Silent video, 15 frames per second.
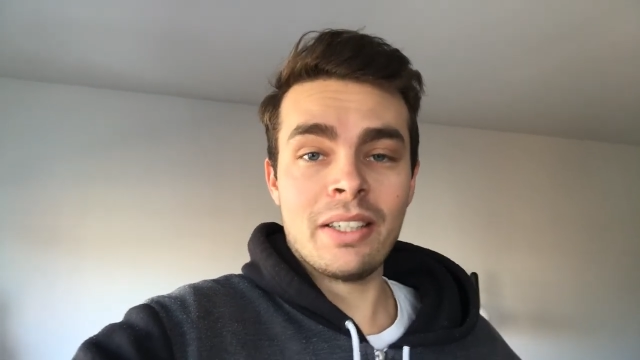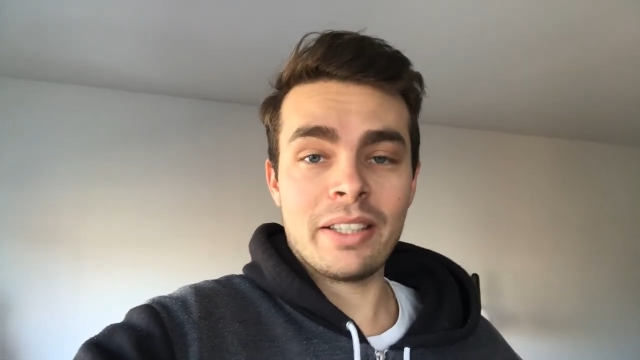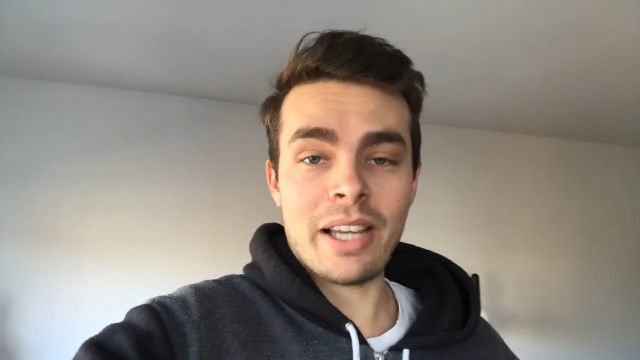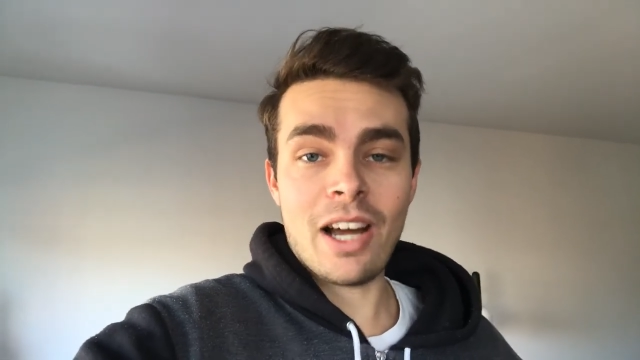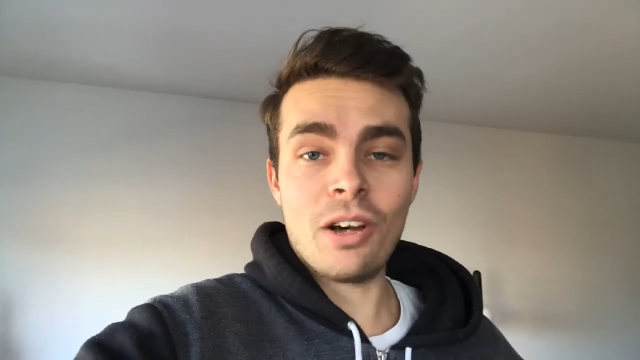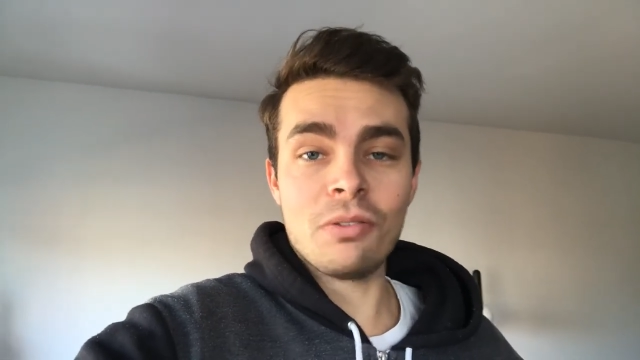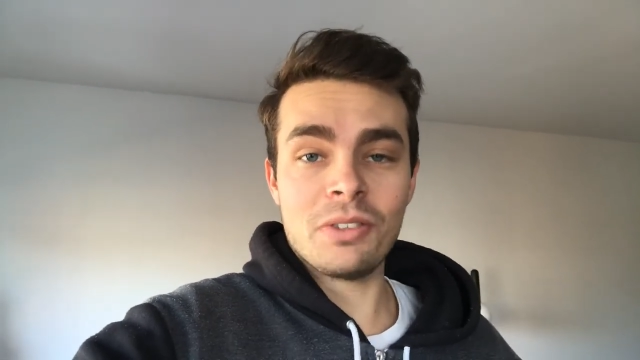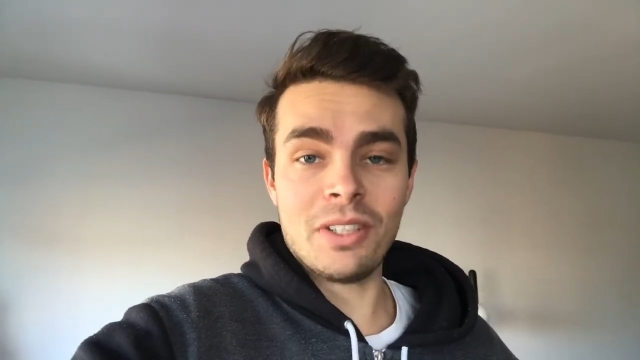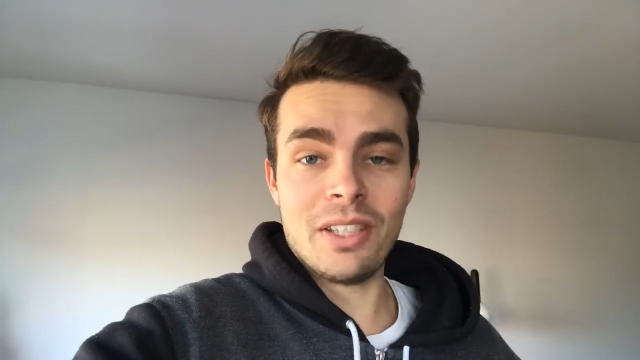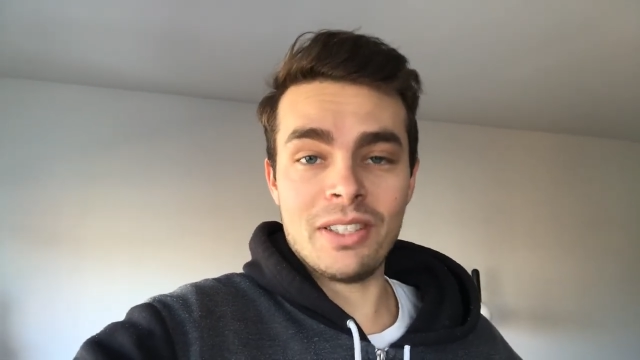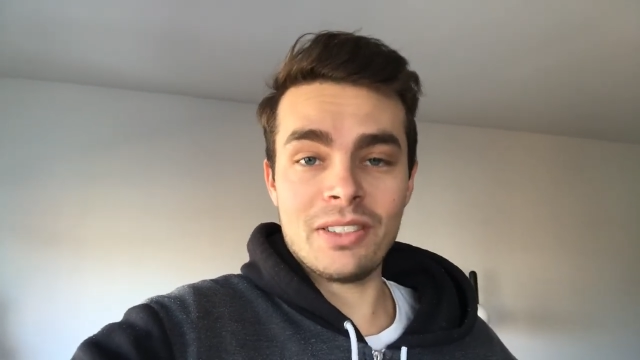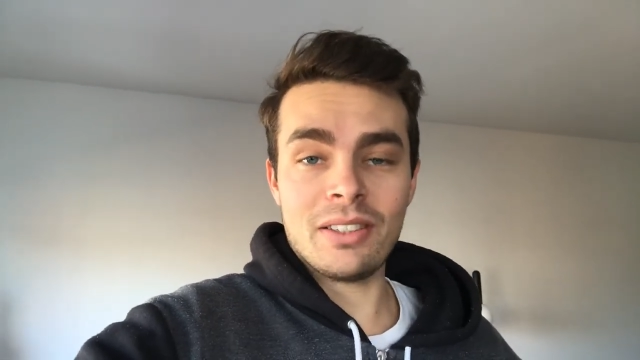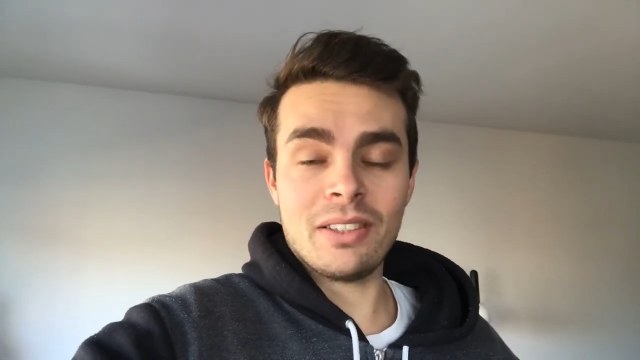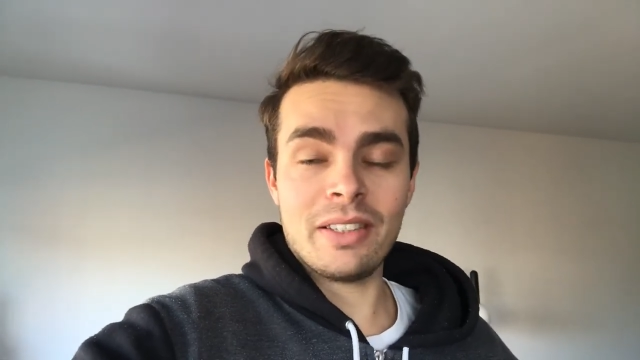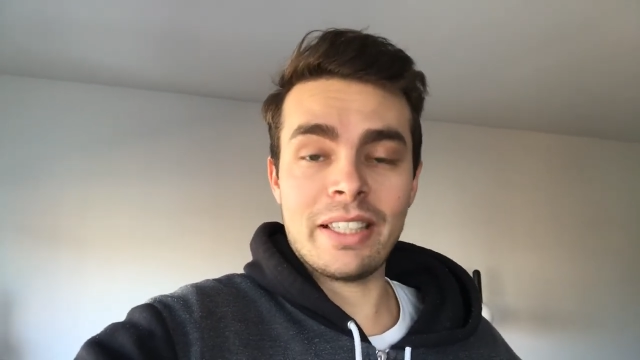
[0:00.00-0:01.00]

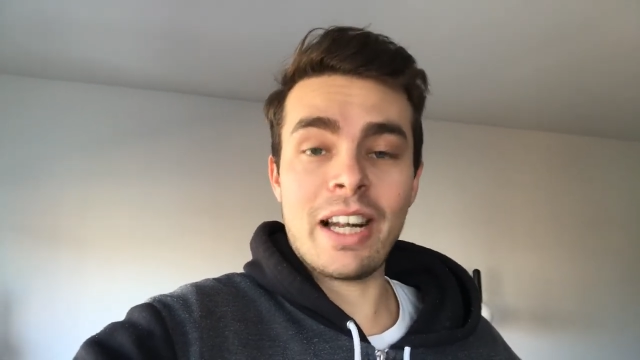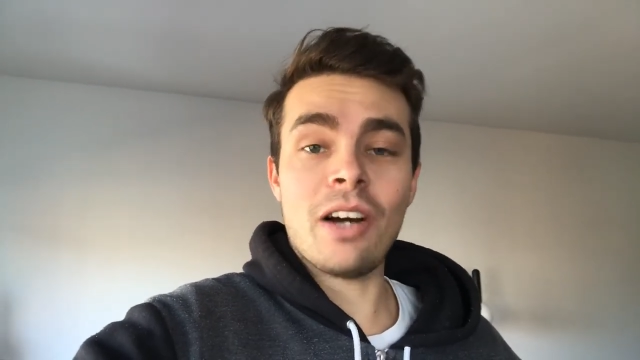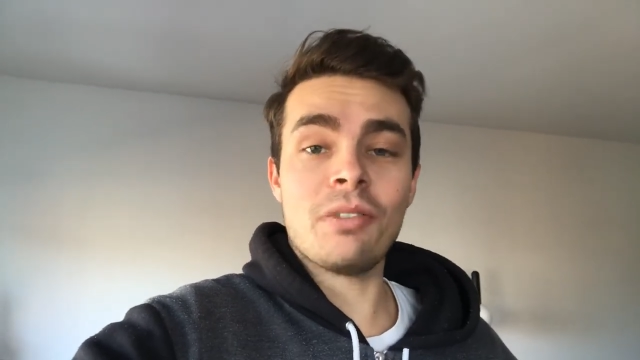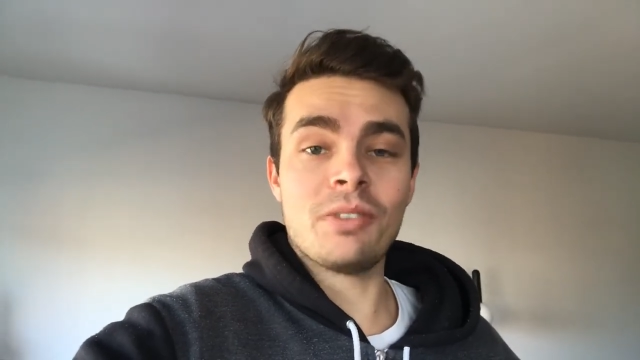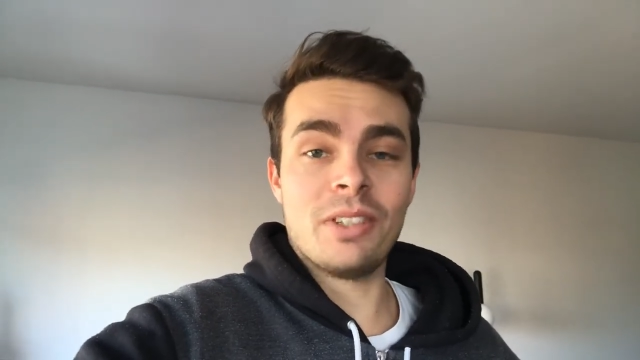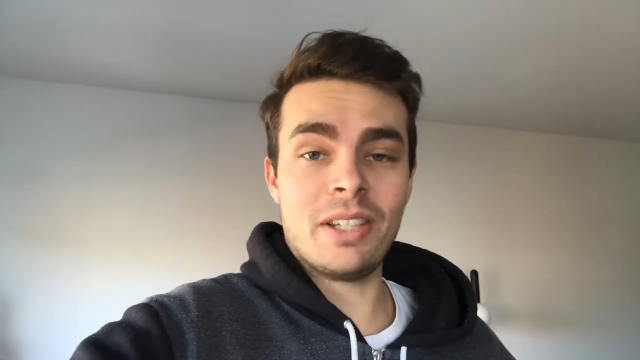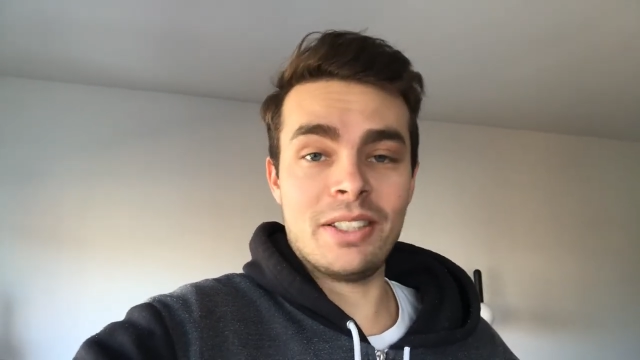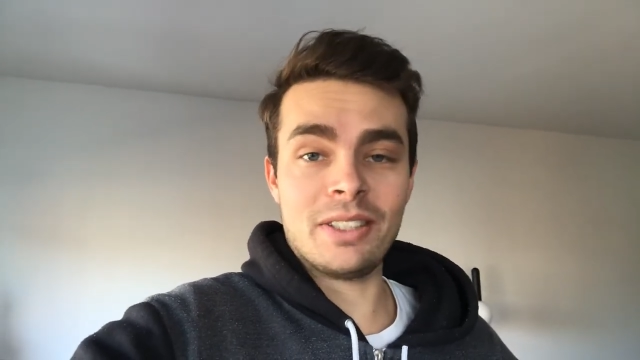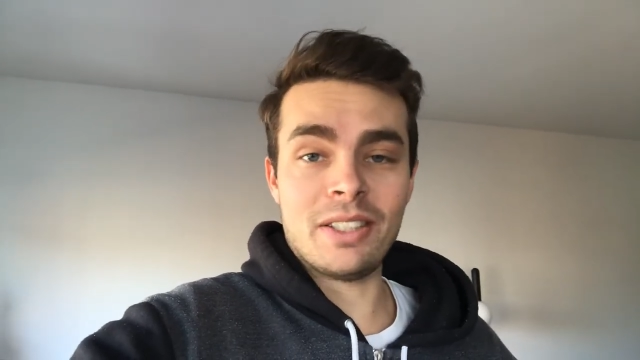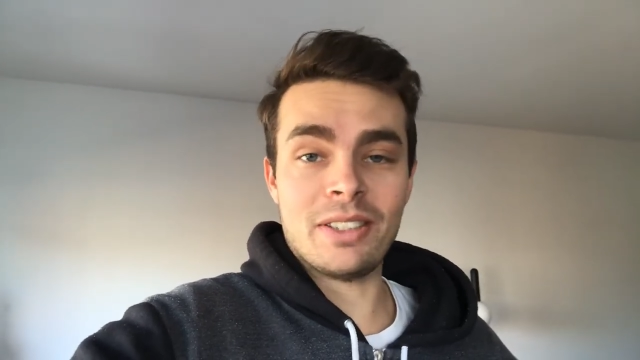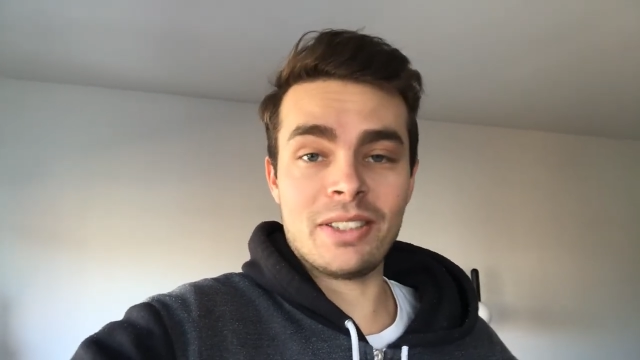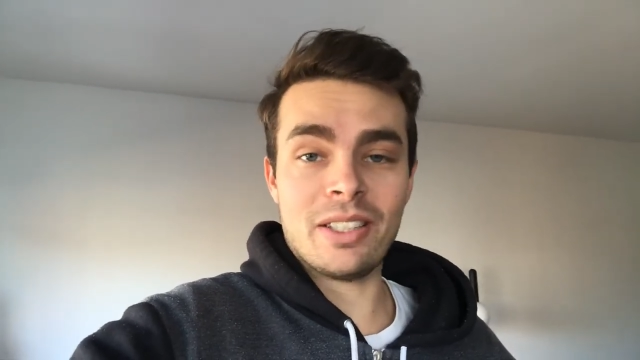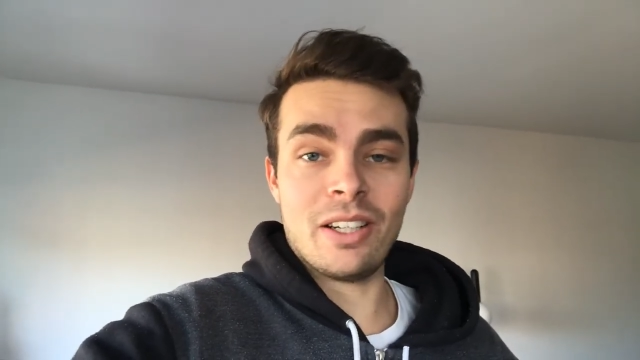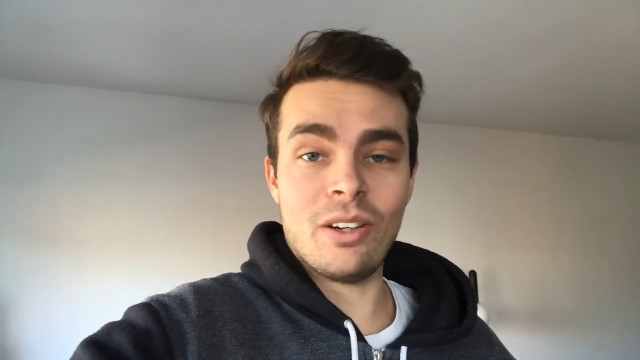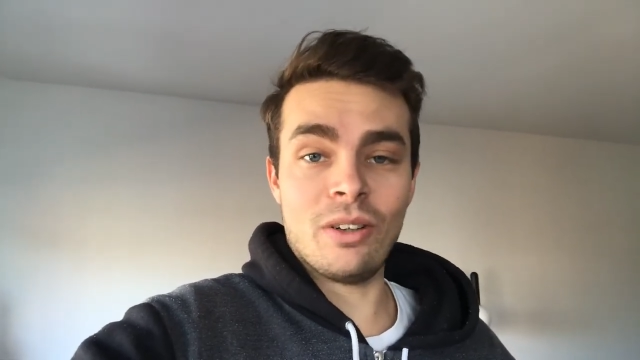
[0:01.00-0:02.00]
galvanise
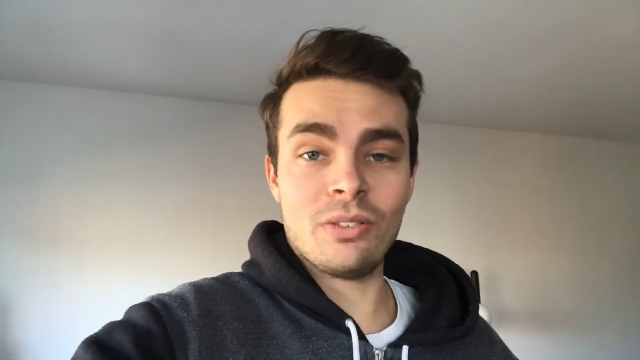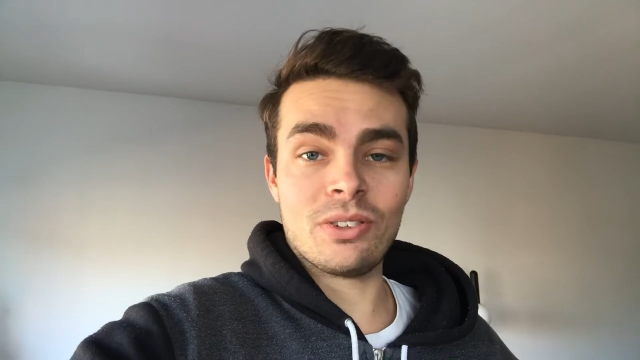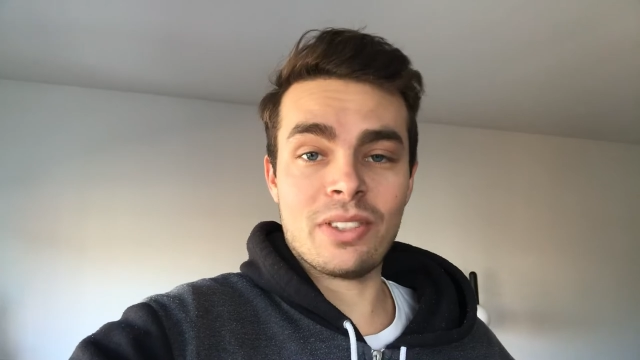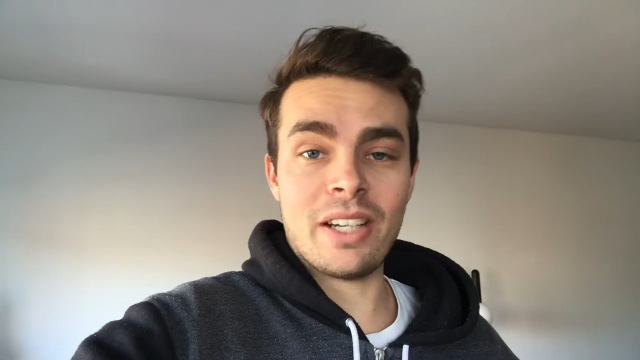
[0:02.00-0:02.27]
ourselves